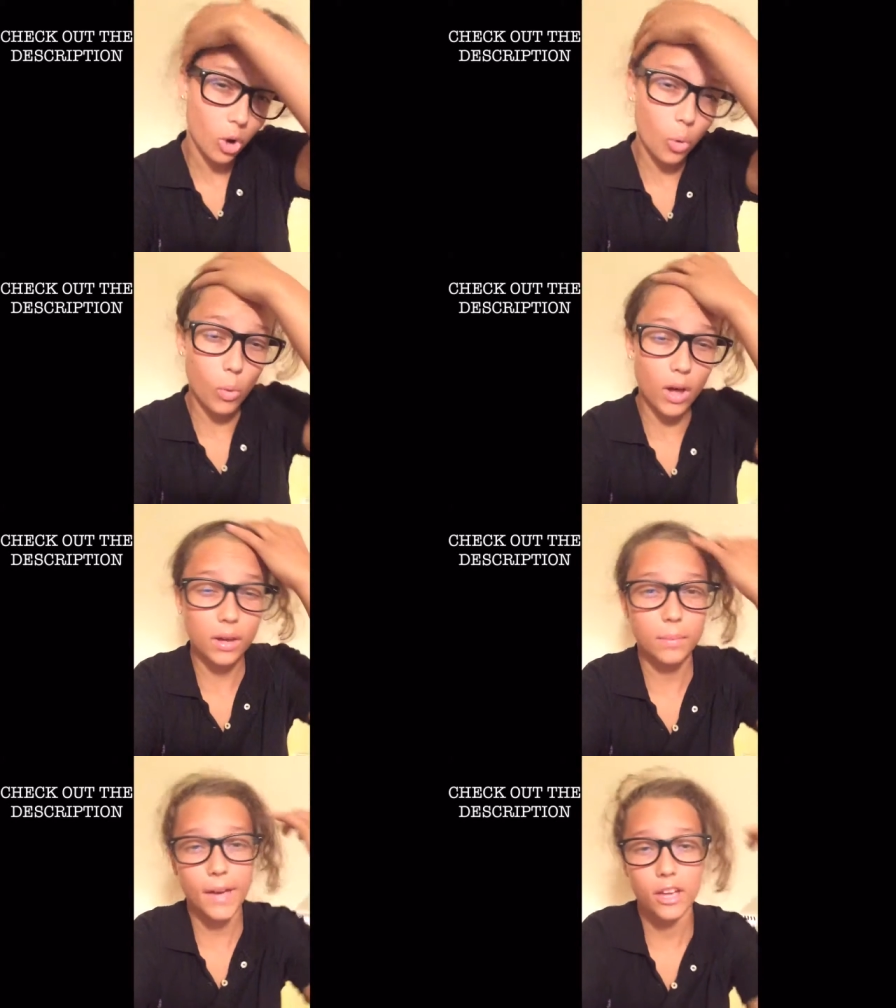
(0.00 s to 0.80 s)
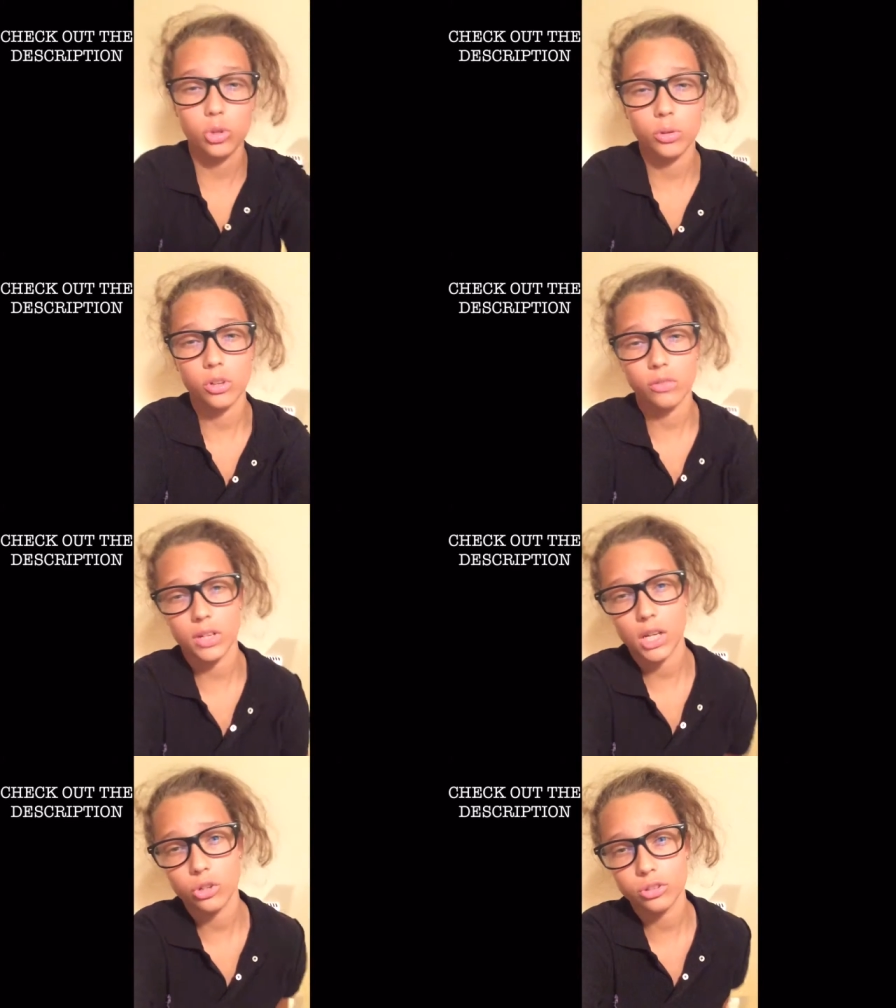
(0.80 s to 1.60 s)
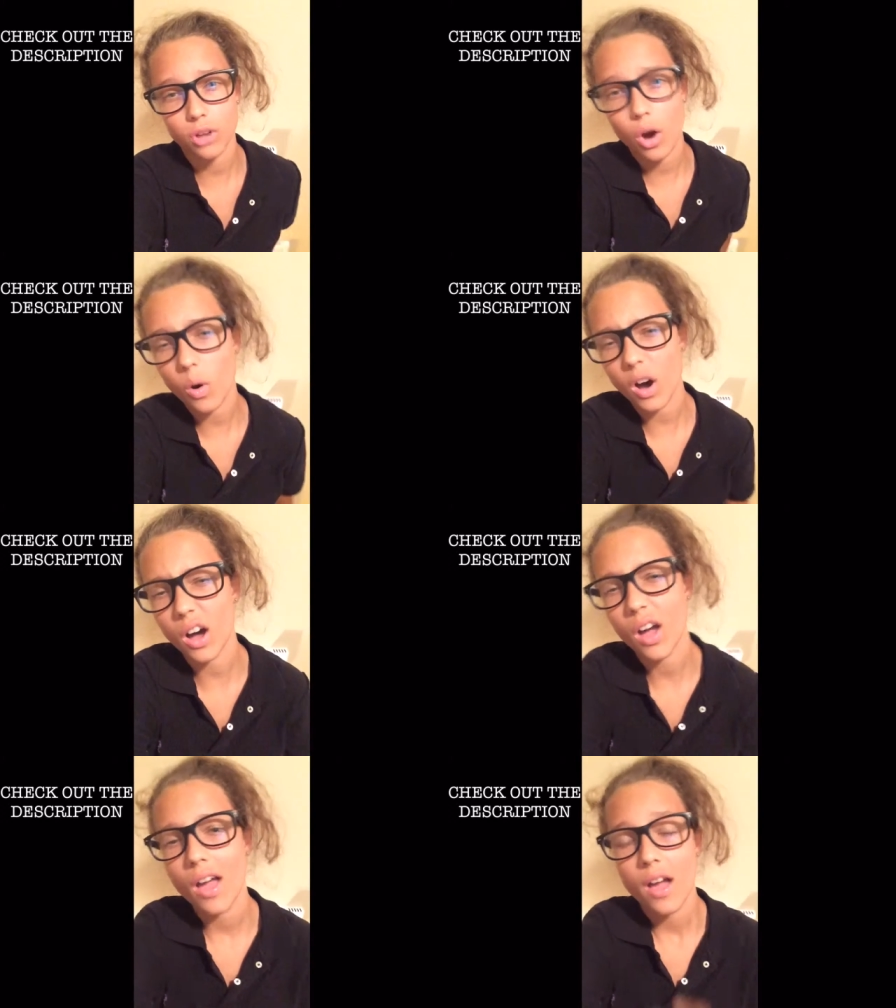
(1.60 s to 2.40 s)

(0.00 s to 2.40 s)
Welcome back to another video. So, uh,